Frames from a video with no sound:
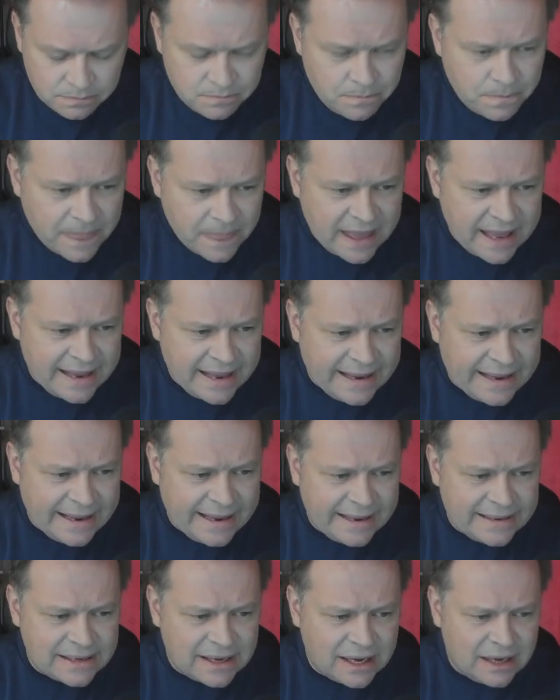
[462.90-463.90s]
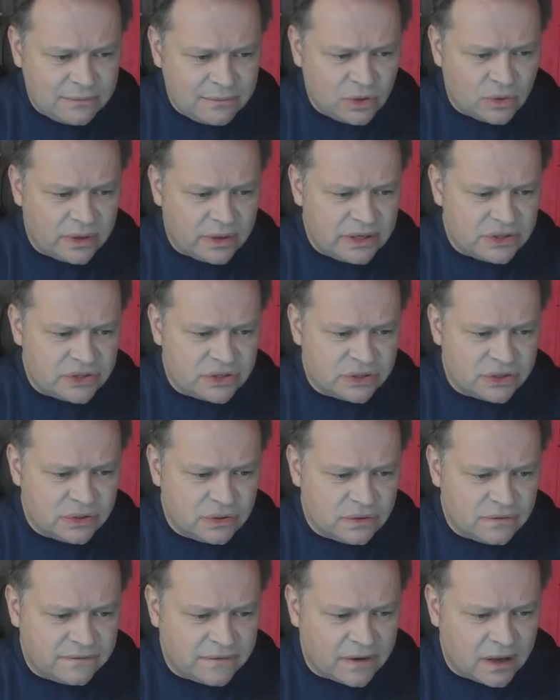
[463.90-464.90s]
and I'm going
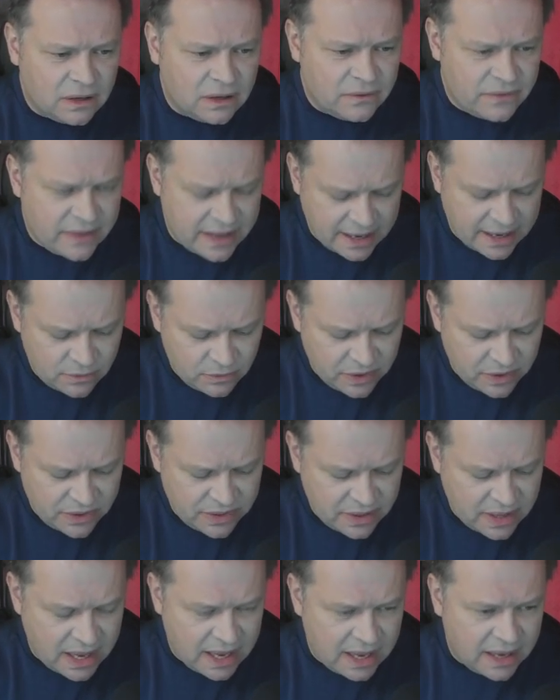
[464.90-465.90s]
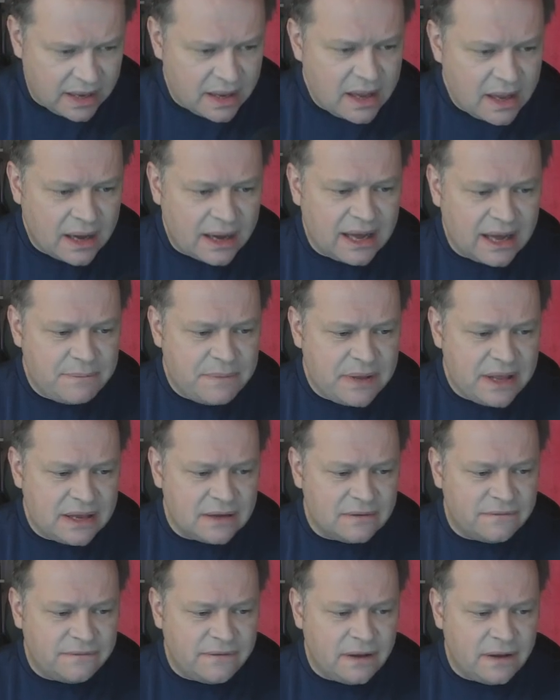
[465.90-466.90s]
to follow that with a
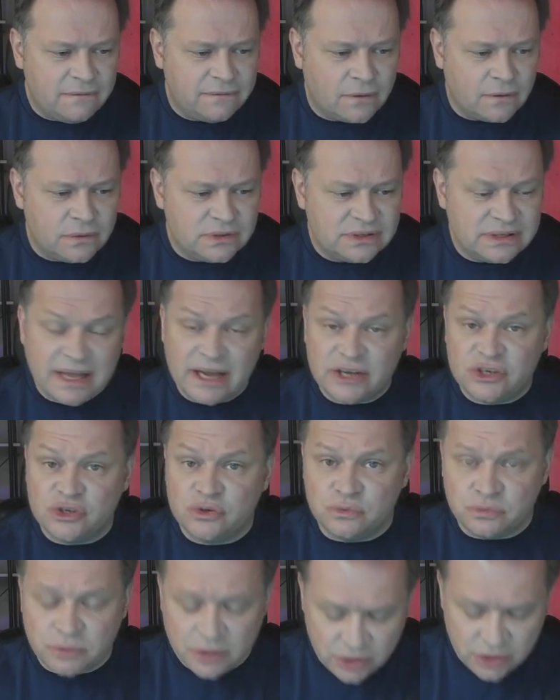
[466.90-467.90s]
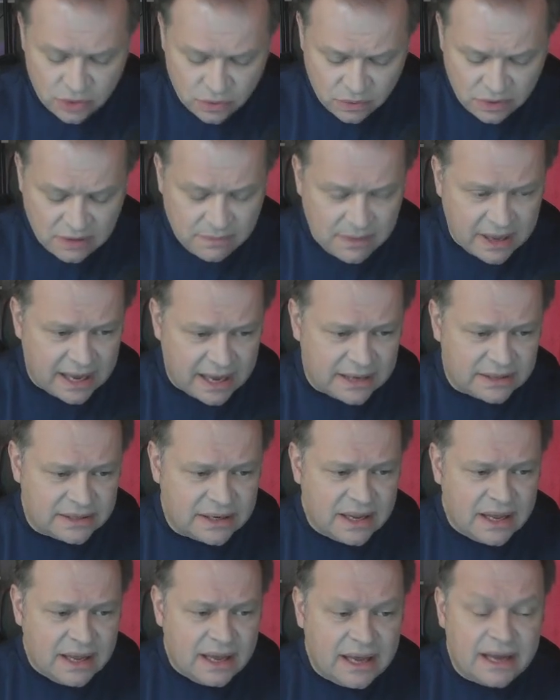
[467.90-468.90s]
ipconfig/renew command,
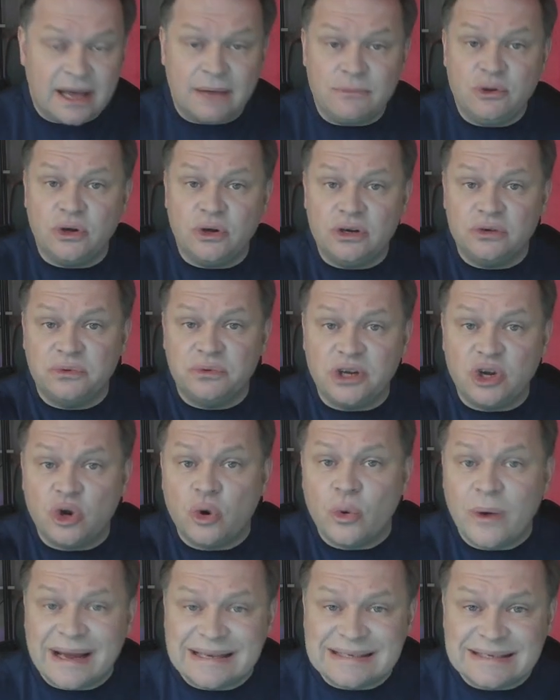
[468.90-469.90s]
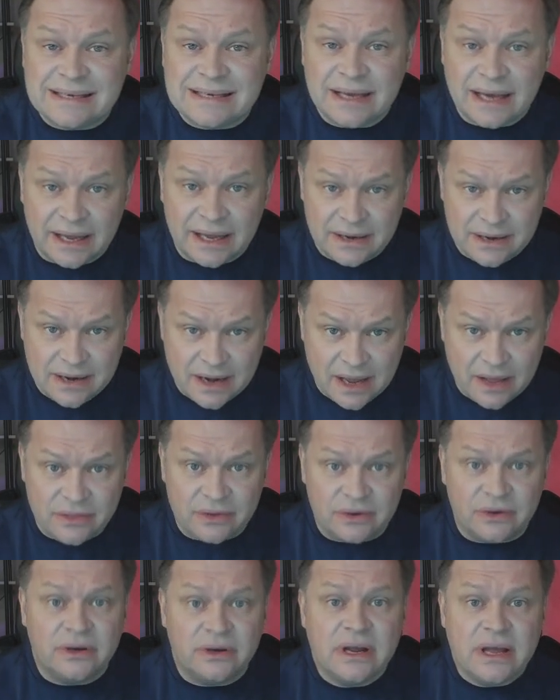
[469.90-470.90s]
and I'm going to request
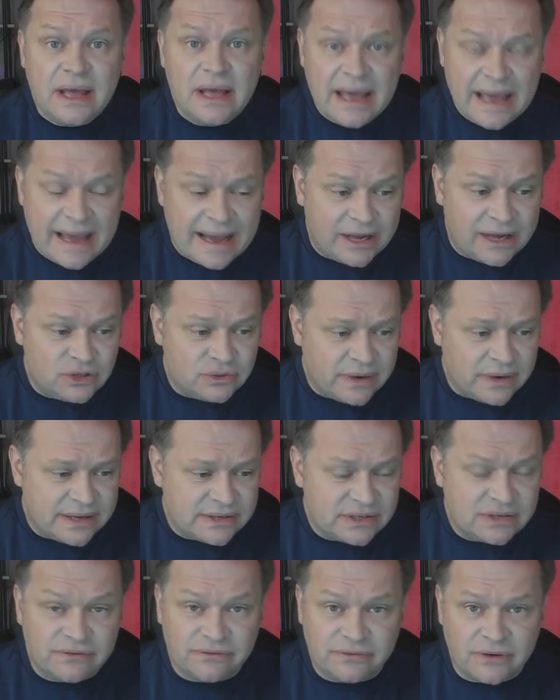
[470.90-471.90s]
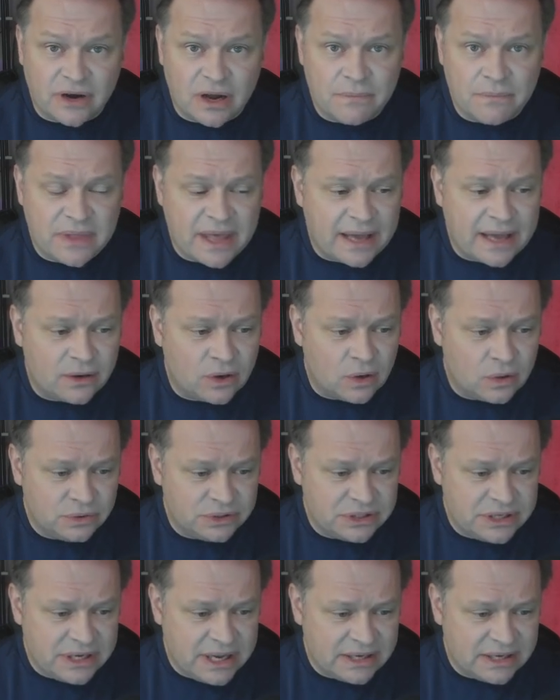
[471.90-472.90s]
another address from that
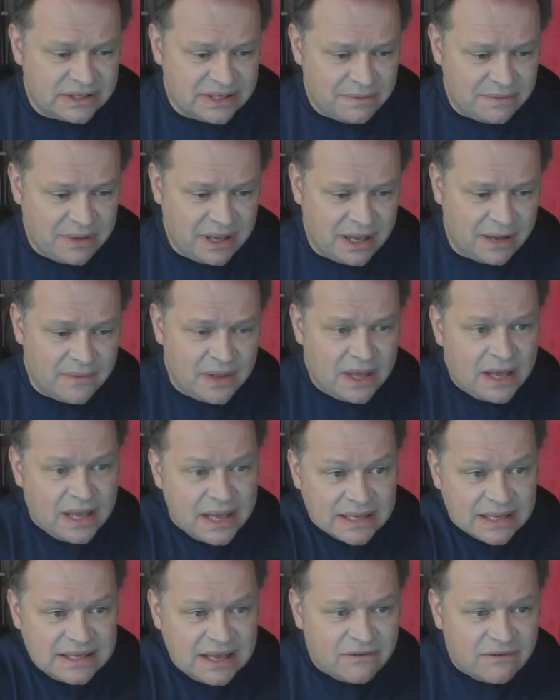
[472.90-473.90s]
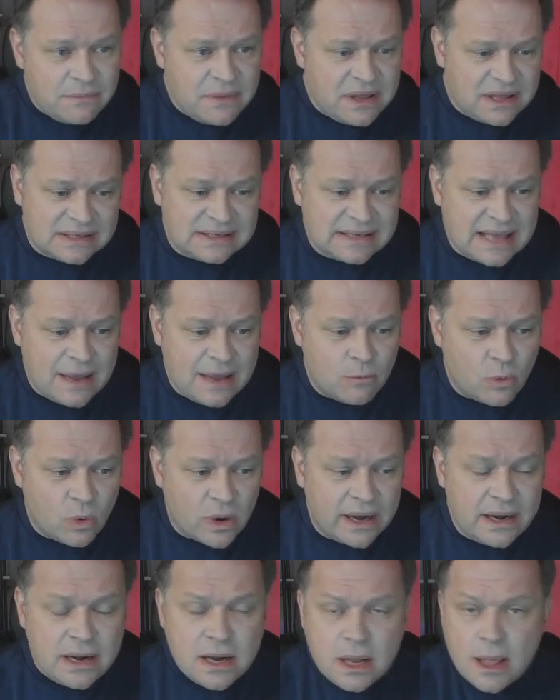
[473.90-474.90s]
host DHCP. It's giving me the same
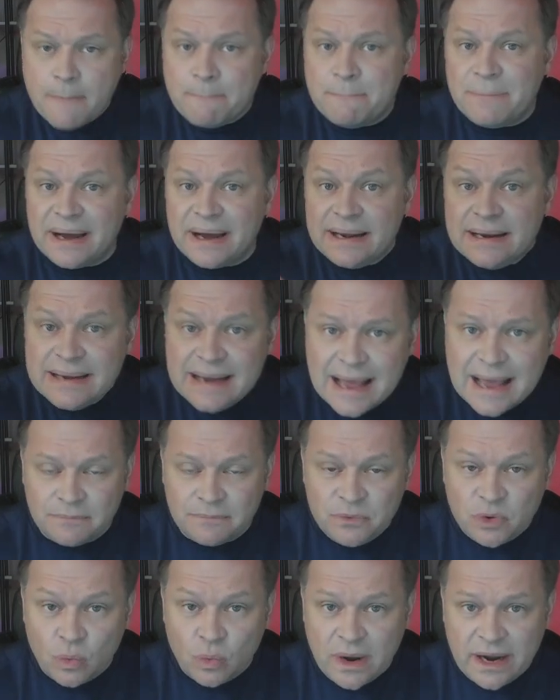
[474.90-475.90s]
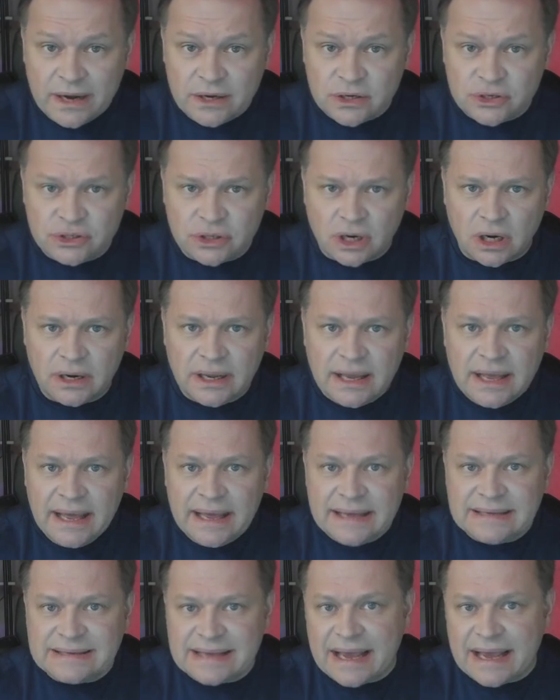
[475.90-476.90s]
one, but now Wireshark
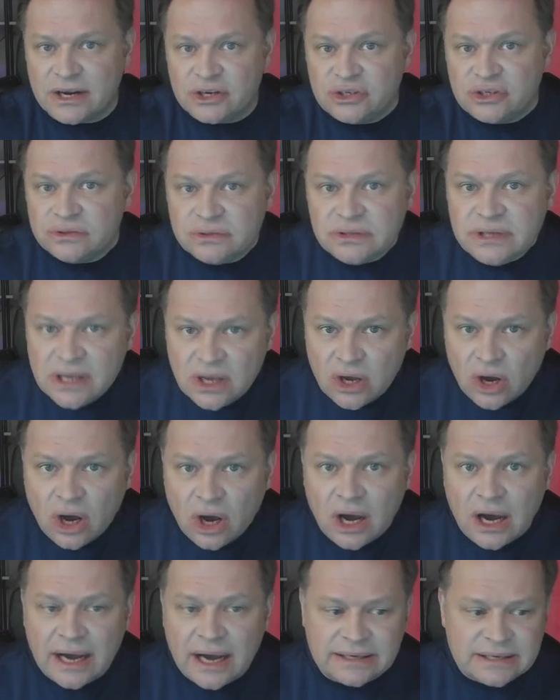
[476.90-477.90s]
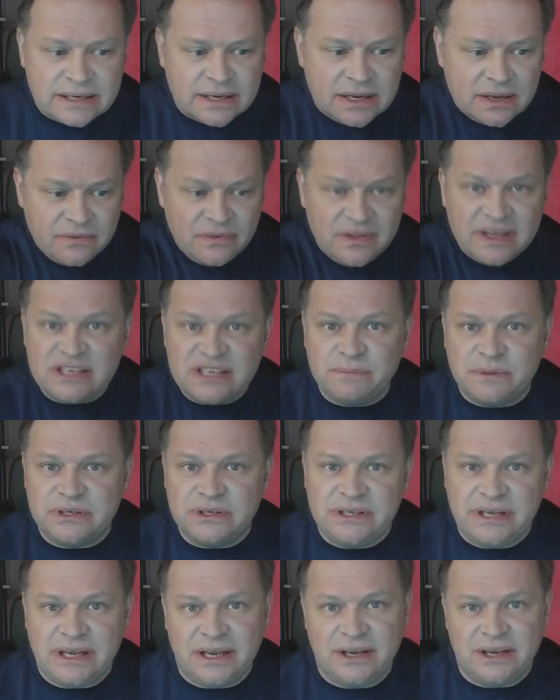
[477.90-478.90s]
has actually caught this
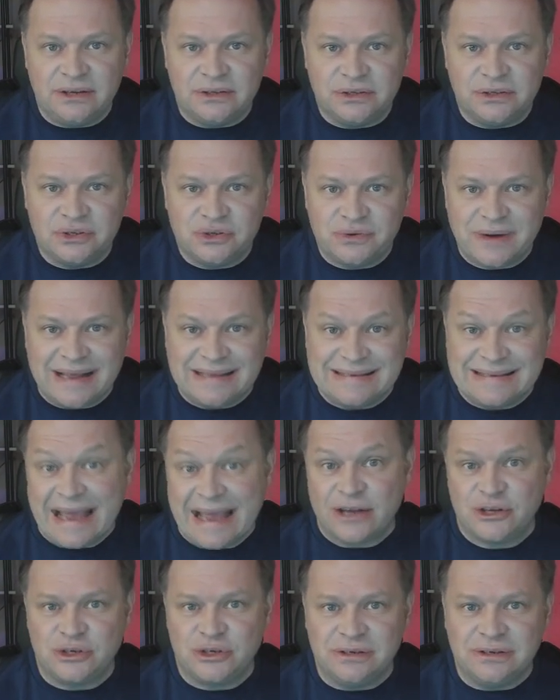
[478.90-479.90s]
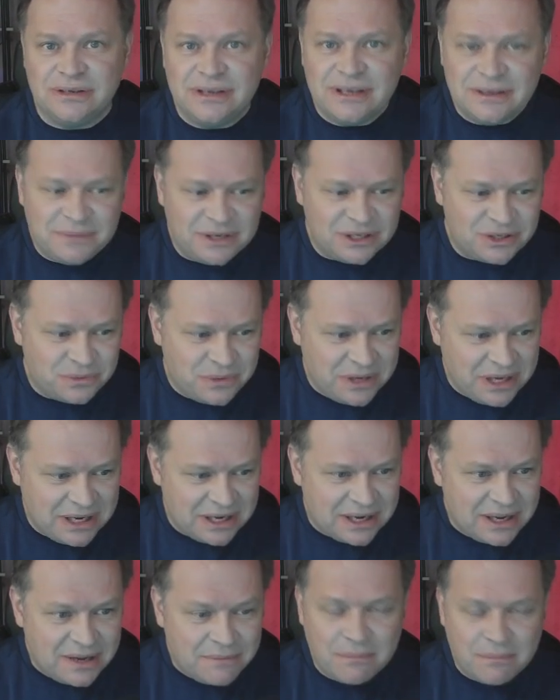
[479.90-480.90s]
particular transaction
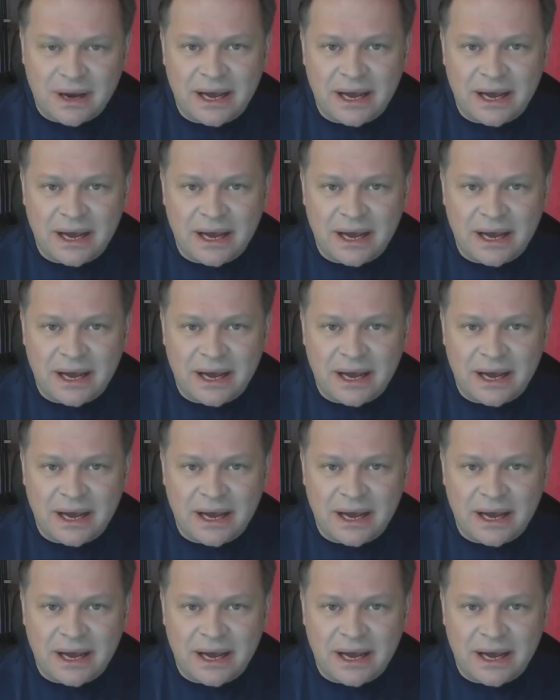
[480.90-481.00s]
between my